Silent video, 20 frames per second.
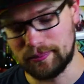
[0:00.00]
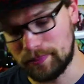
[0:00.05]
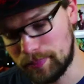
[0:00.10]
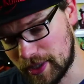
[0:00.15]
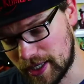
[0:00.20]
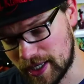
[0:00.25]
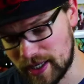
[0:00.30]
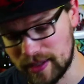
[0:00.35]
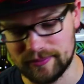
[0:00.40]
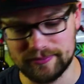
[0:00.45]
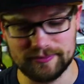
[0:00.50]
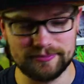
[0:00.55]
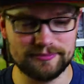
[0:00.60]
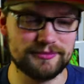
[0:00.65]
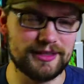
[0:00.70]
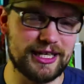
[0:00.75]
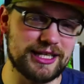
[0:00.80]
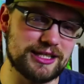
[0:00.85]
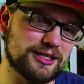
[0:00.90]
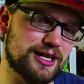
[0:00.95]
But
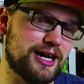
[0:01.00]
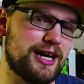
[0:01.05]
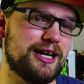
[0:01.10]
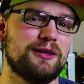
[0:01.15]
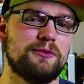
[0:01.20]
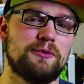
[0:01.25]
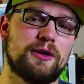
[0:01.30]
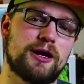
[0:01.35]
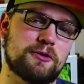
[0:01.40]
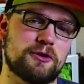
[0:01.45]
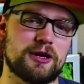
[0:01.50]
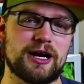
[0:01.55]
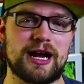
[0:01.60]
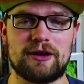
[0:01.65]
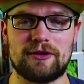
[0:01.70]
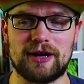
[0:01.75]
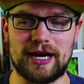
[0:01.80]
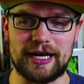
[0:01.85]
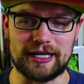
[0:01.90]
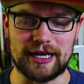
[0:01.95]
that's kind of where we're
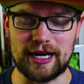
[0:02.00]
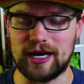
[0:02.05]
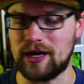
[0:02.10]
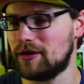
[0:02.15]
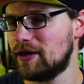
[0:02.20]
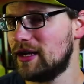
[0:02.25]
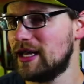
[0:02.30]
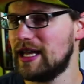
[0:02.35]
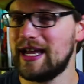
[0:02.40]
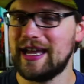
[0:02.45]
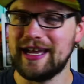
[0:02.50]
at right now.